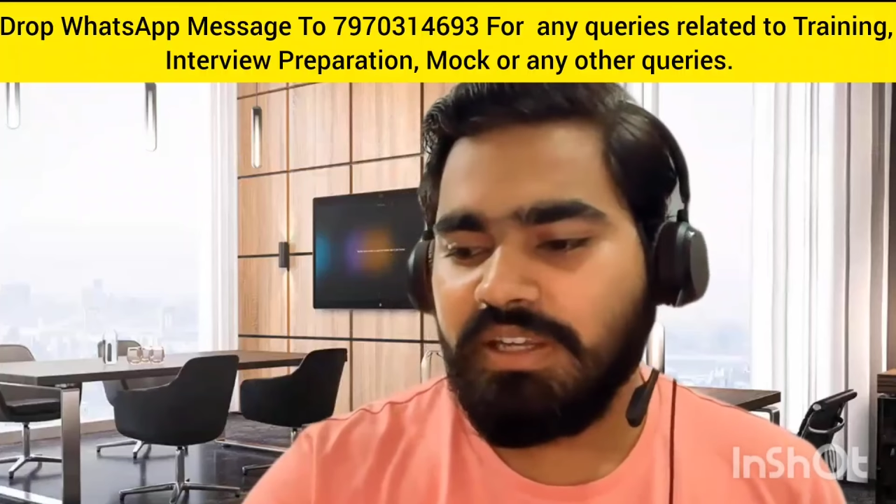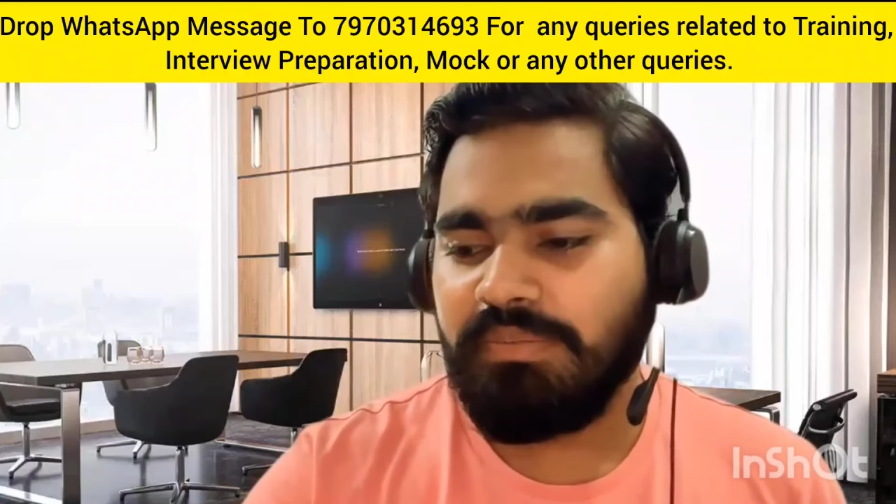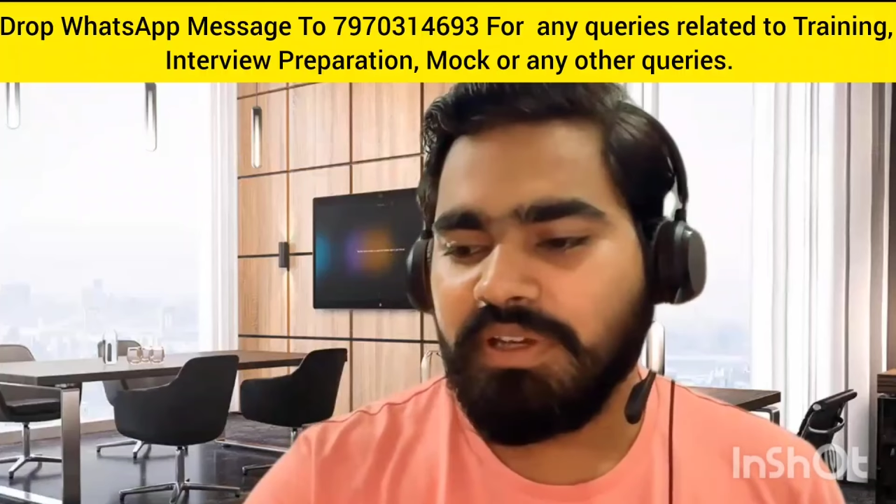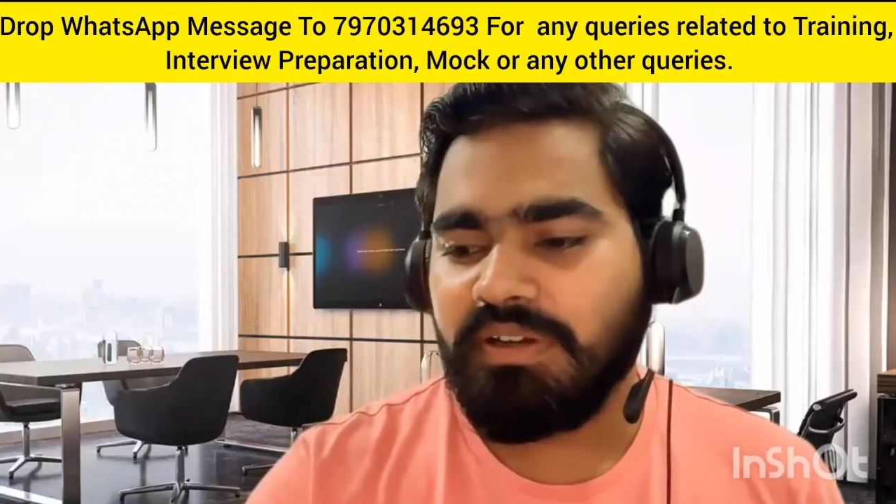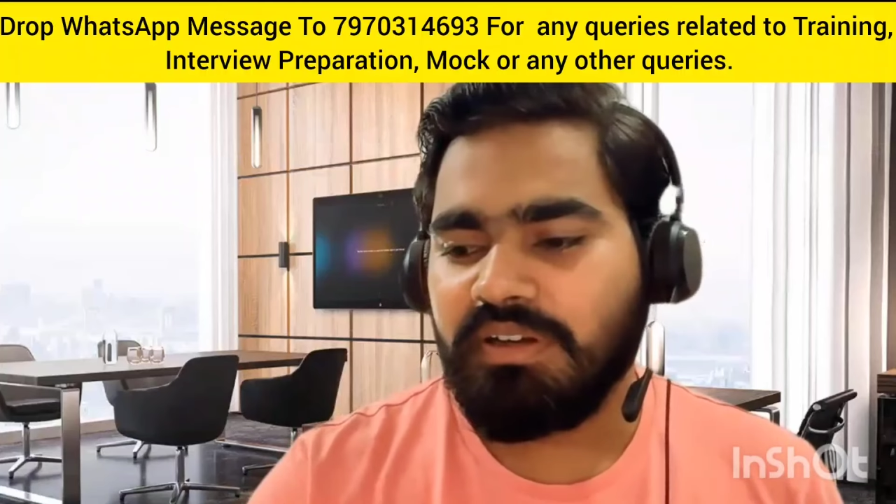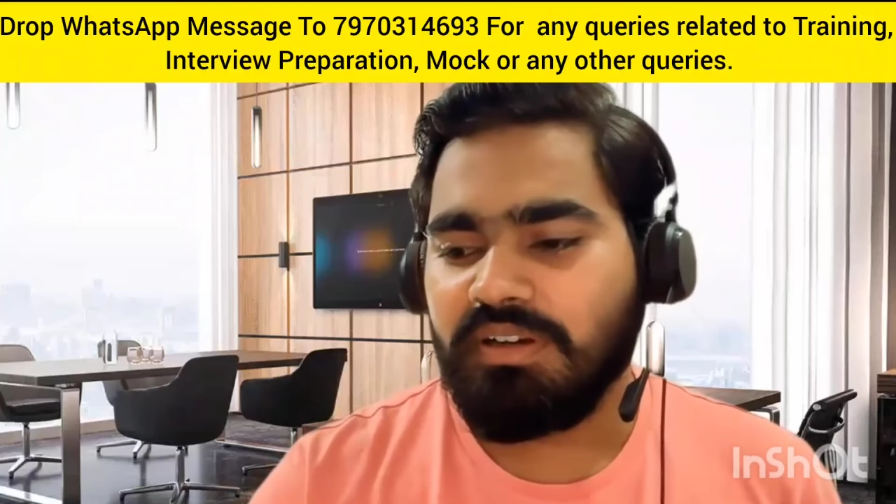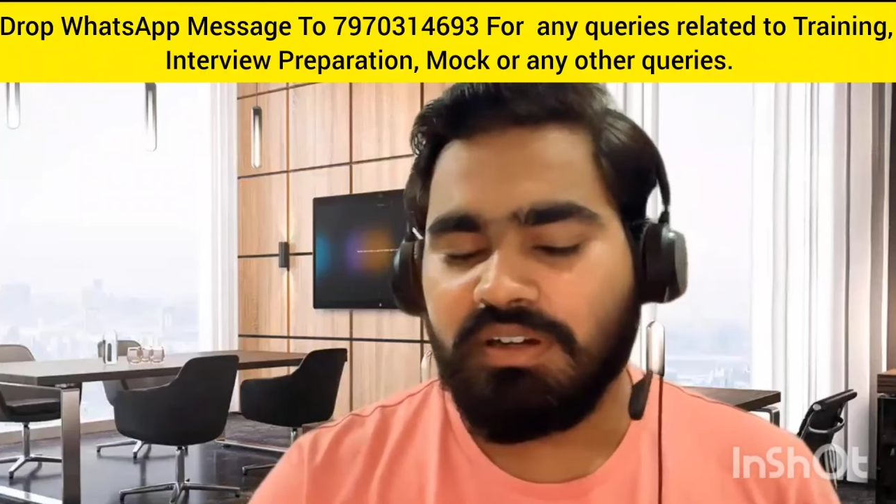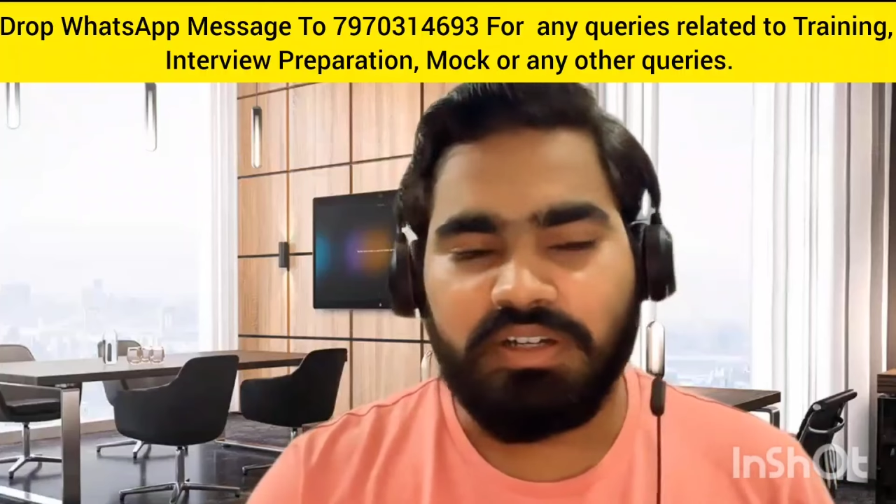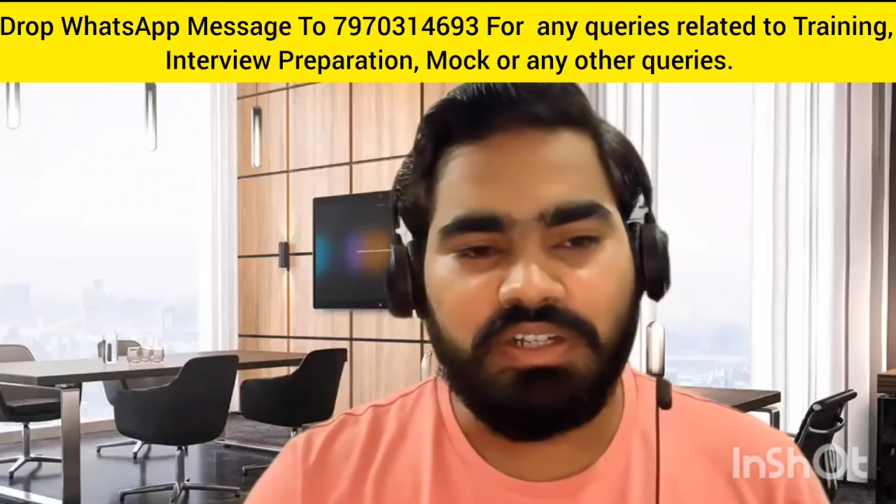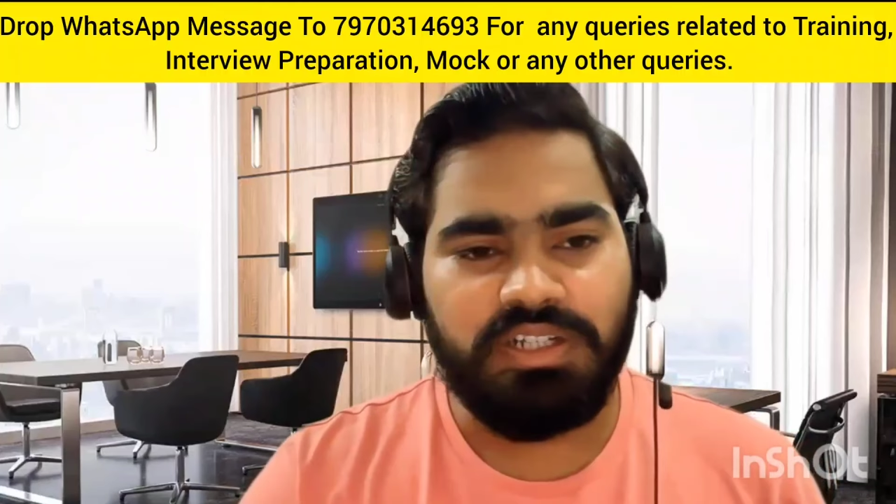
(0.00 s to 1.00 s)
pair
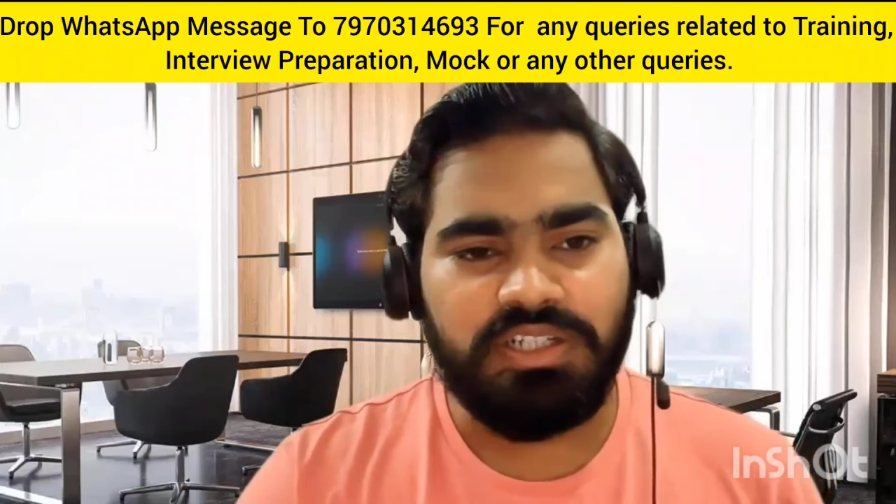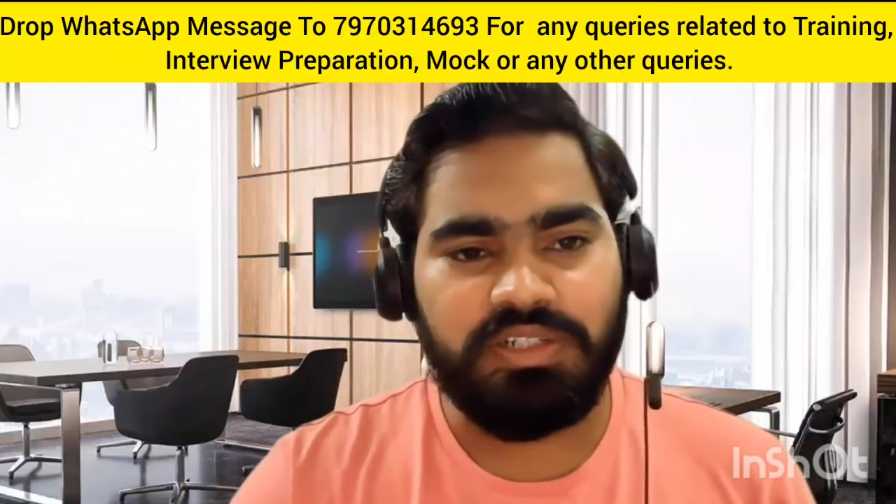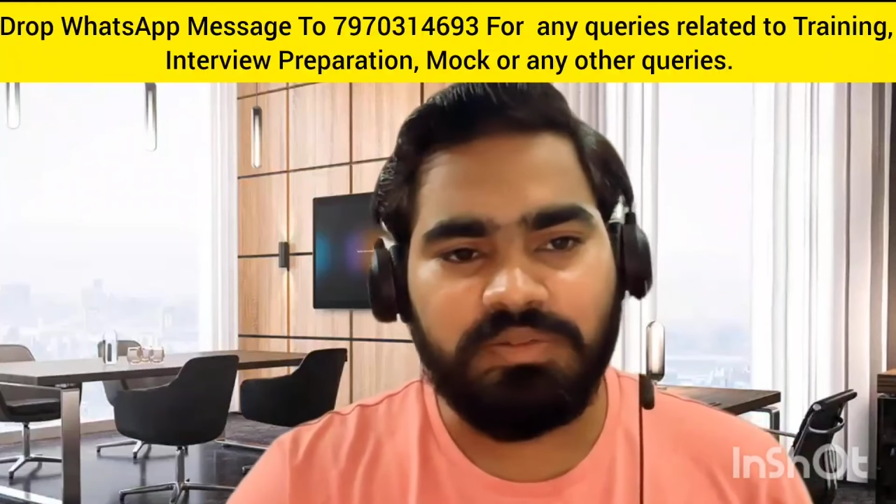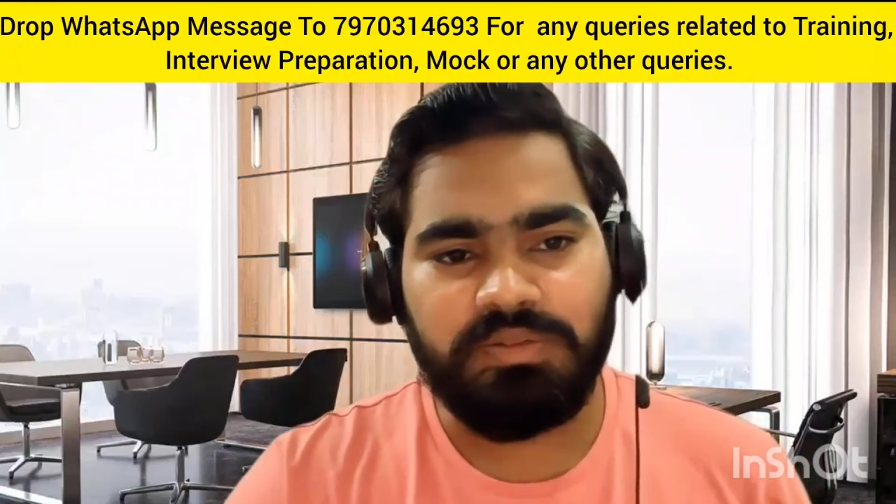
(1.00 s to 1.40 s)
in EC2?